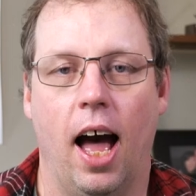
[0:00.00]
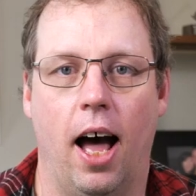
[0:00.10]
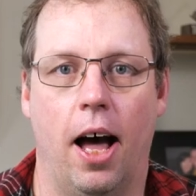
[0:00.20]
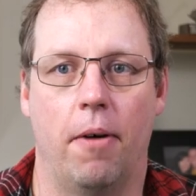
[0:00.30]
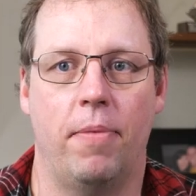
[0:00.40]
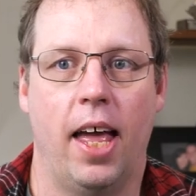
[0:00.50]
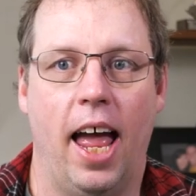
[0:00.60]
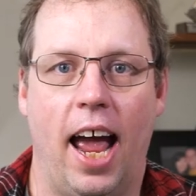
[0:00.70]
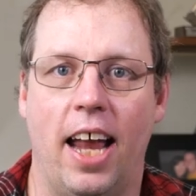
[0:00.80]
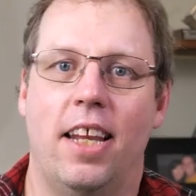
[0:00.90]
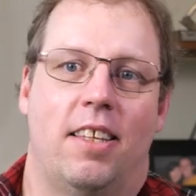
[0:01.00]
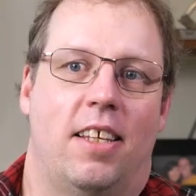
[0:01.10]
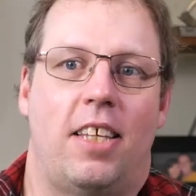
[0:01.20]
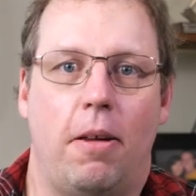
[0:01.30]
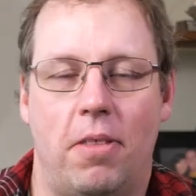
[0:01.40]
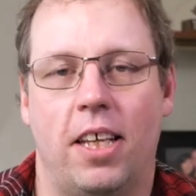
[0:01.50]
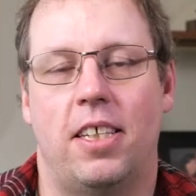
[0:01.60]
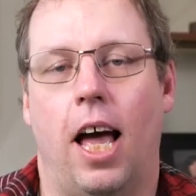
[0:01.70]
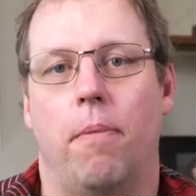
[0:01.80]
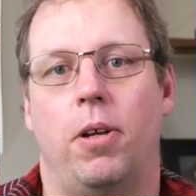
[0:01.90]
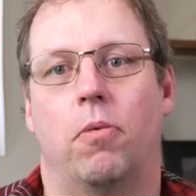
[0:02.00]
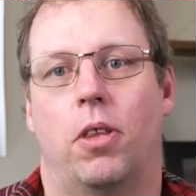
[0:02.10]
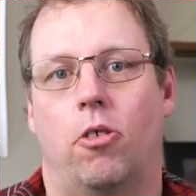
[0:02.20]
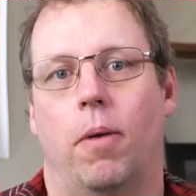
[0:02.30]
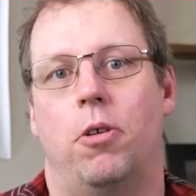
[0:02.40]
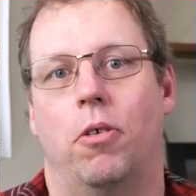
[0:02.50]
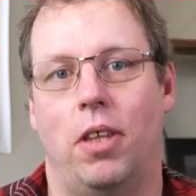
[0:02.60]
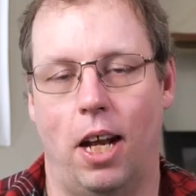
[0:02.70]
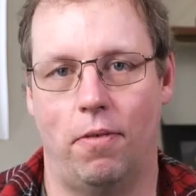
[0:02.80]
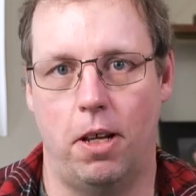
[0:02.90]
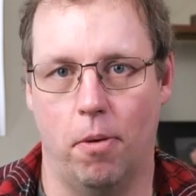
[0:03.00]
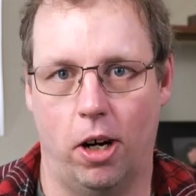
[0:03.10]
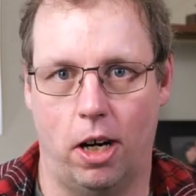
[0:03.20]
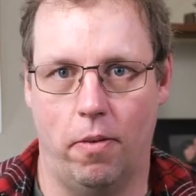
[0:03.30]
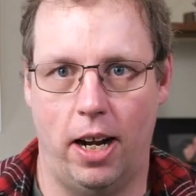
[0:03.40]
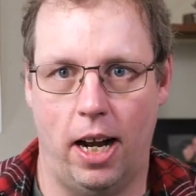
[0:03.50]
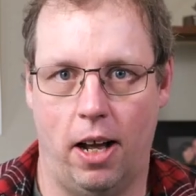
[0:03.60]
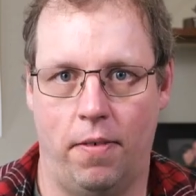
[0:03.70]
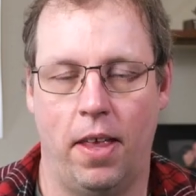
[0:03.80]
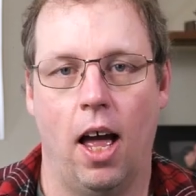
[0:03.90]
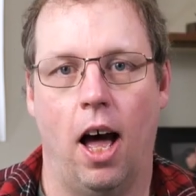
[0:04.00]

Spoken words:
And it's the same things happening with the crypto and the NFT market right now.